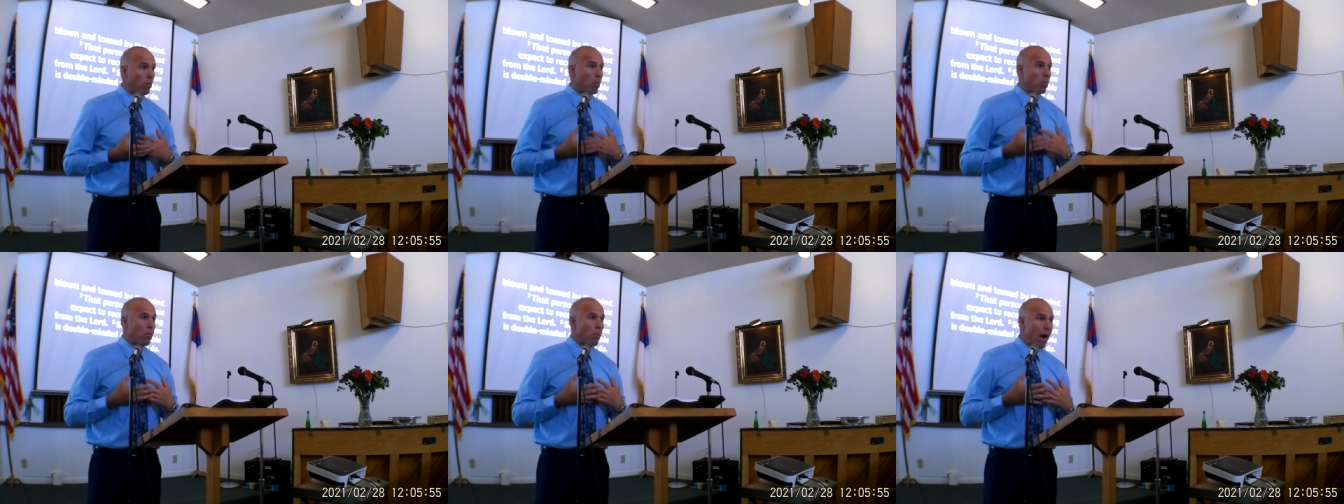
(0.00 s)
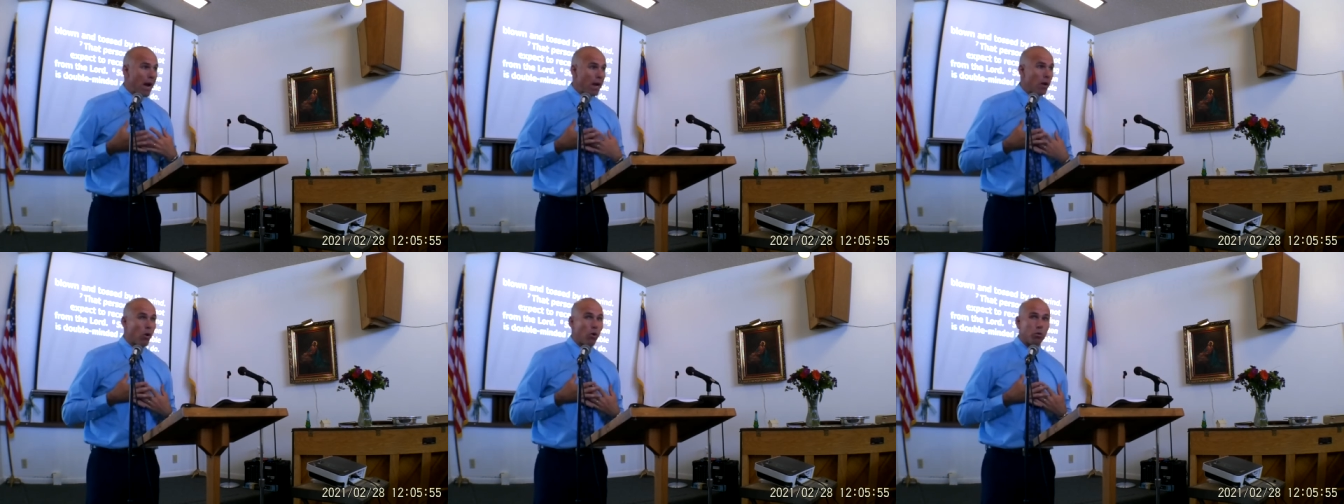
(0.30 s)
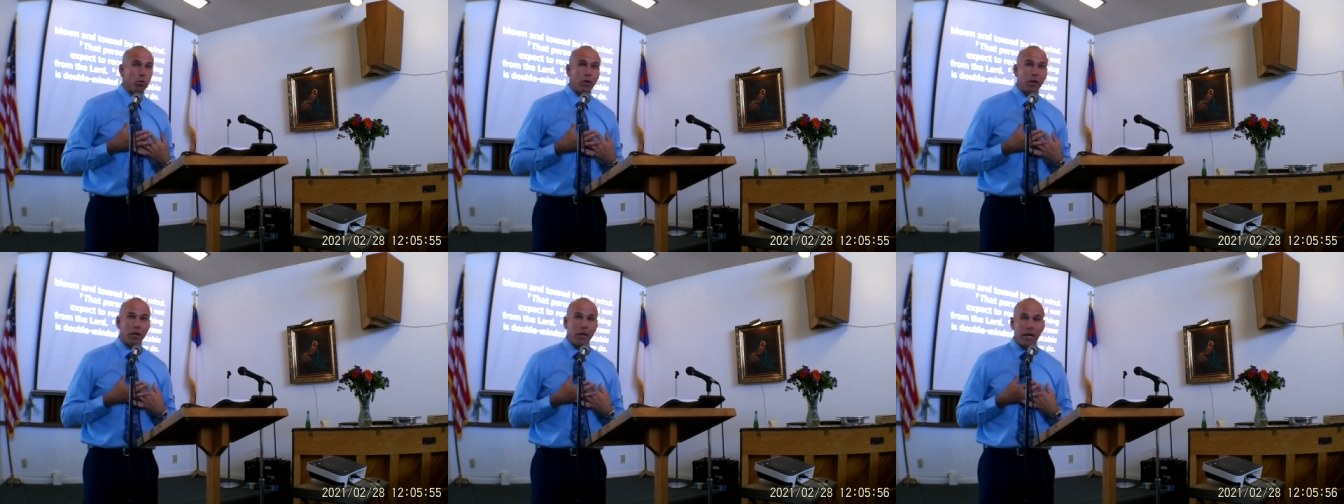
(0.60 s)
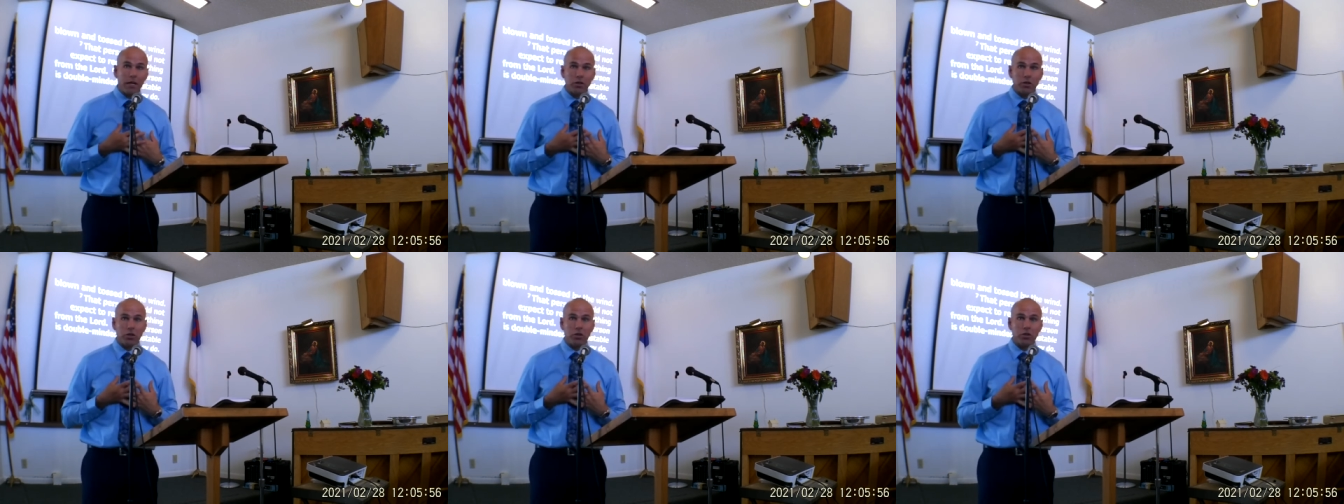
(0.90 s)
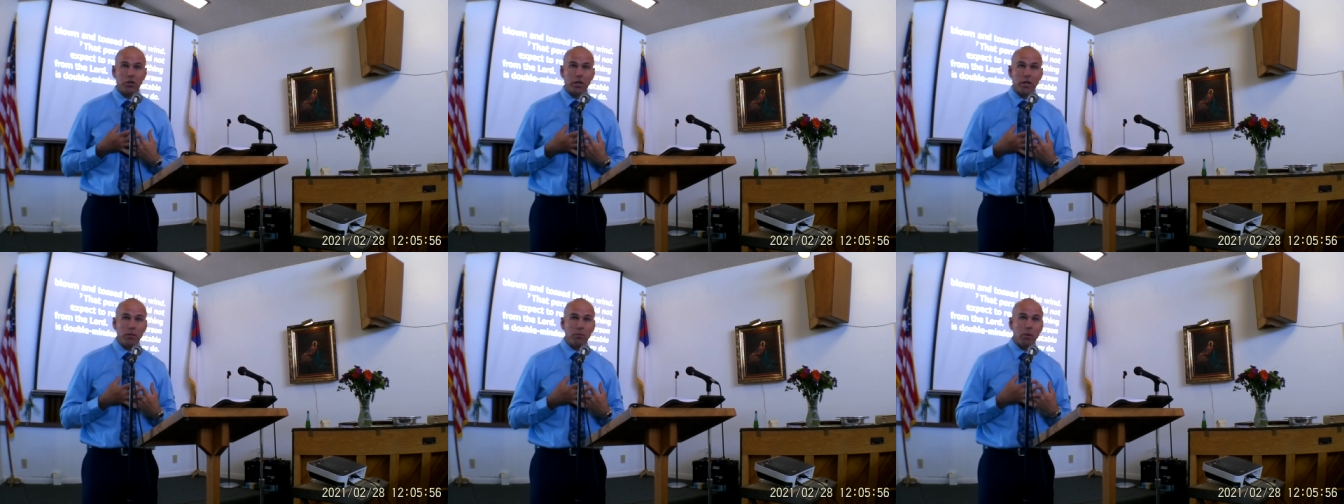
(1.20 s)
my own
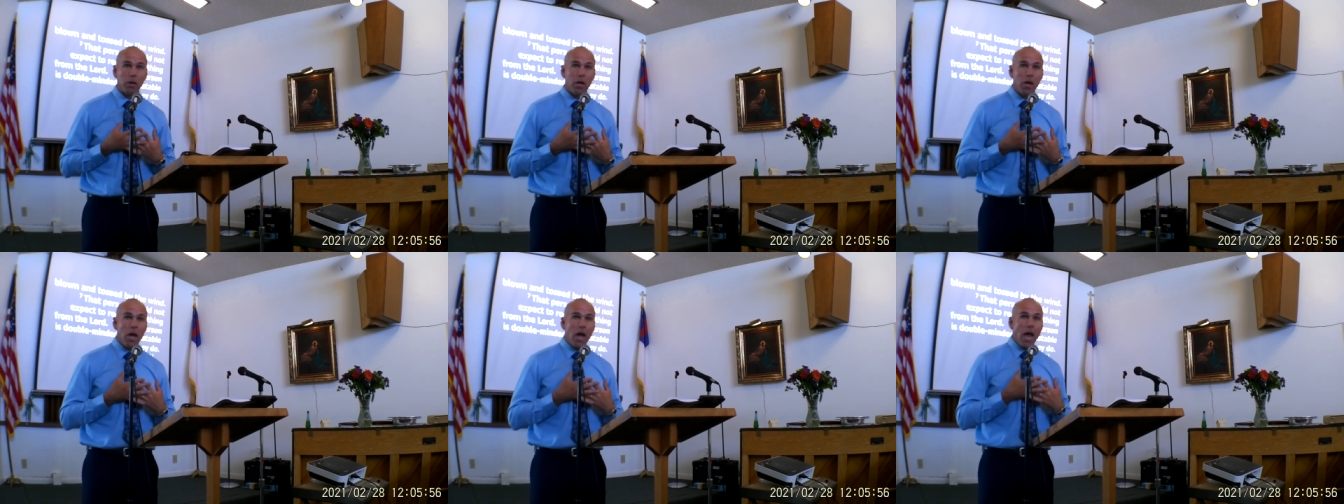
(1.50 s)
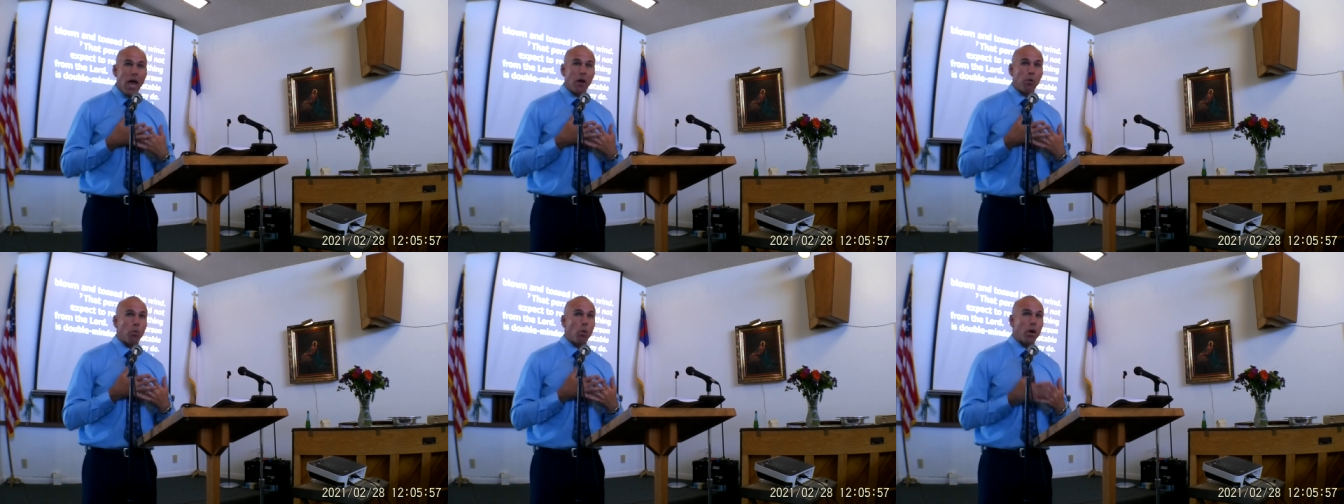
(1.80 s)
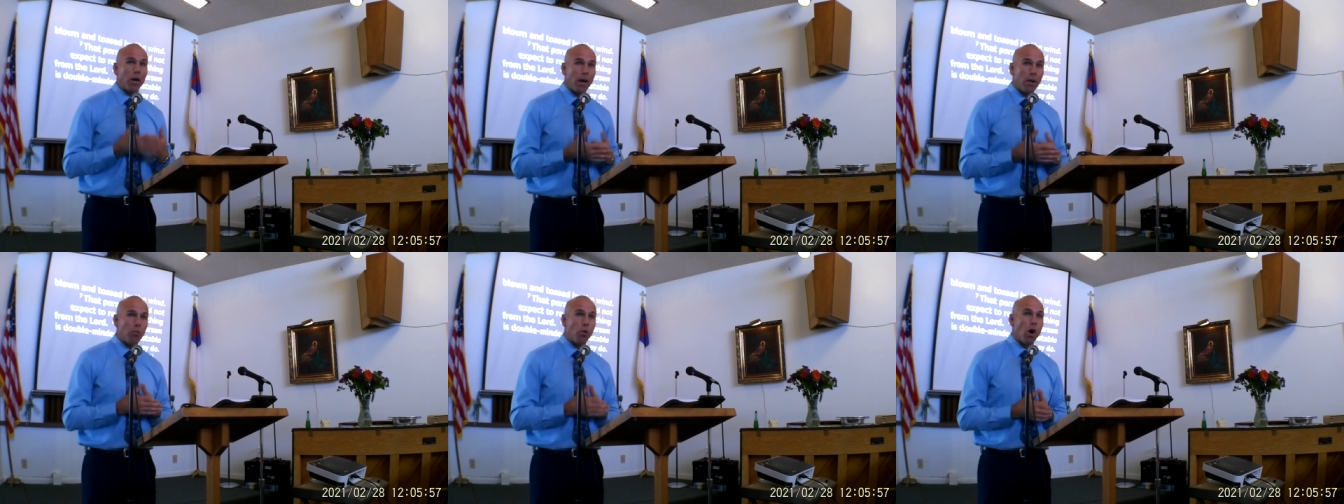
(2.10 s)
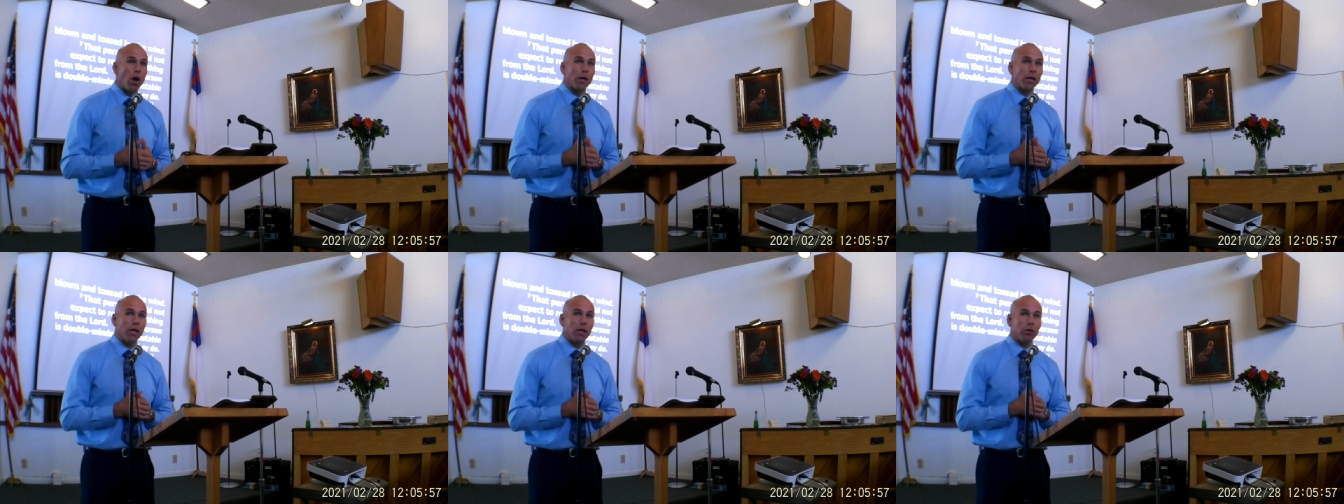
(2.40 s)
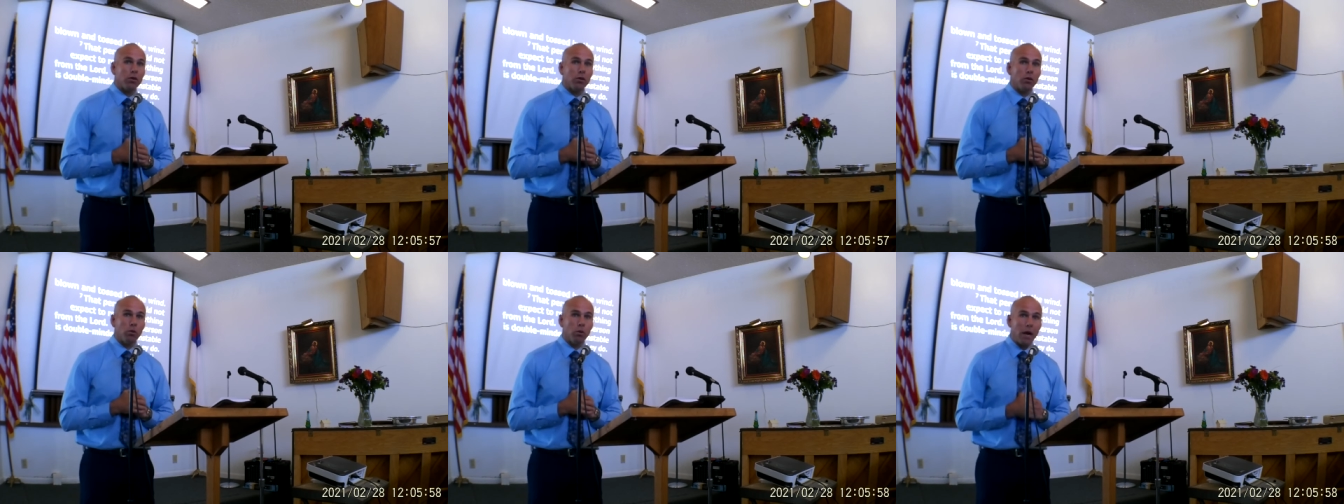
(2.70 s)
relationship and what I'm walking
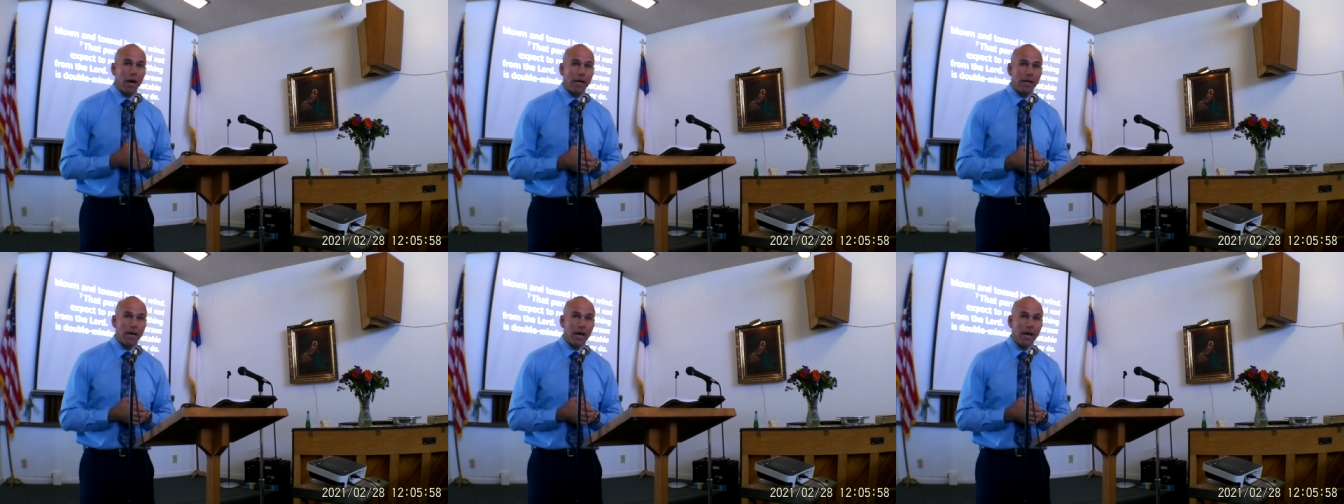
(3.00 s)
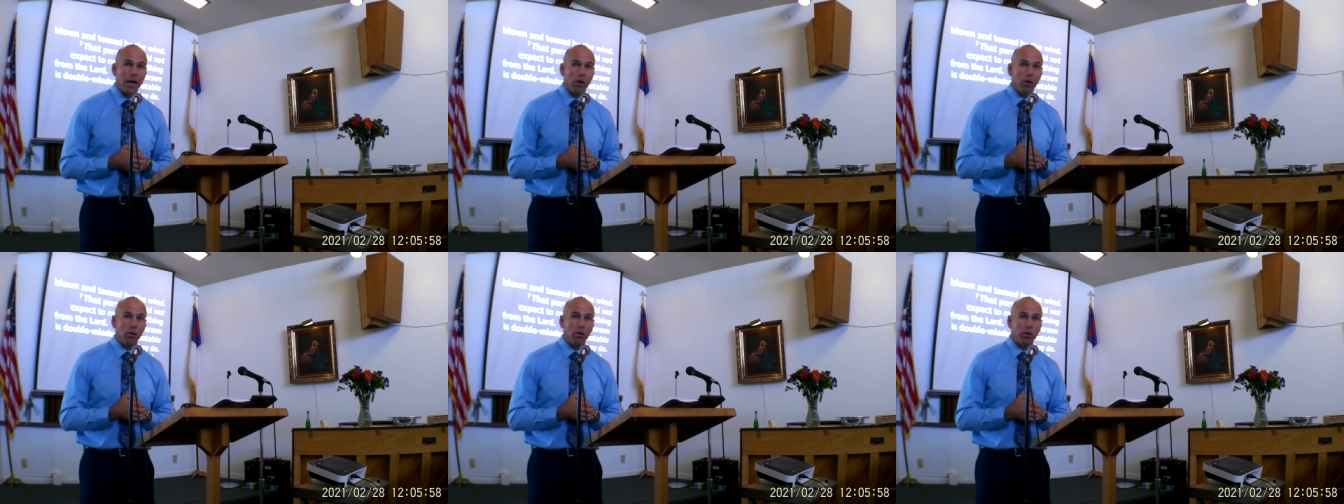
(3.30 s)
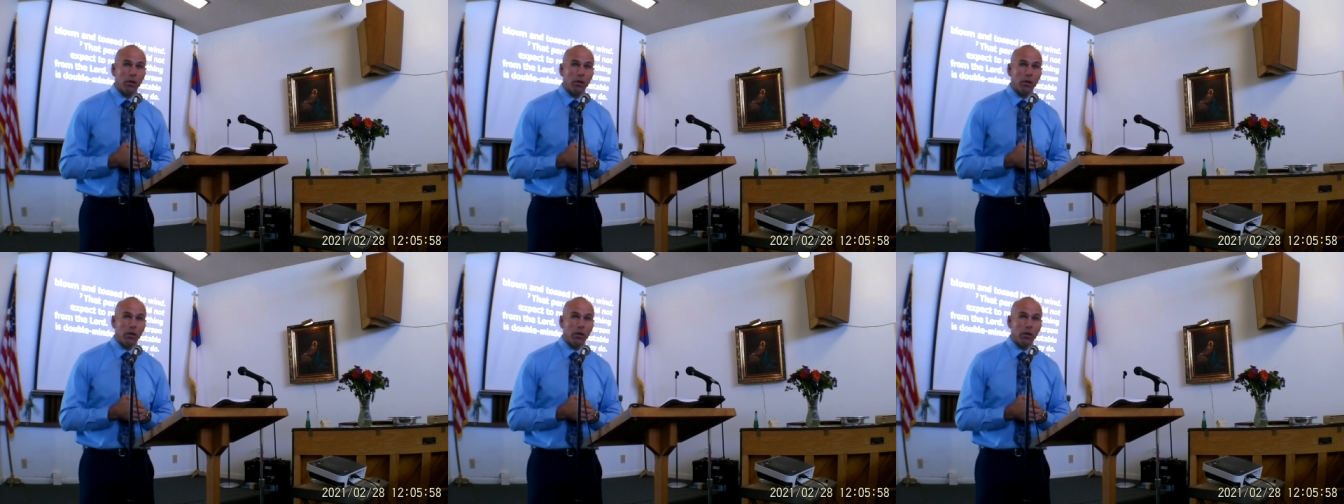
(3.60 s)
through right now.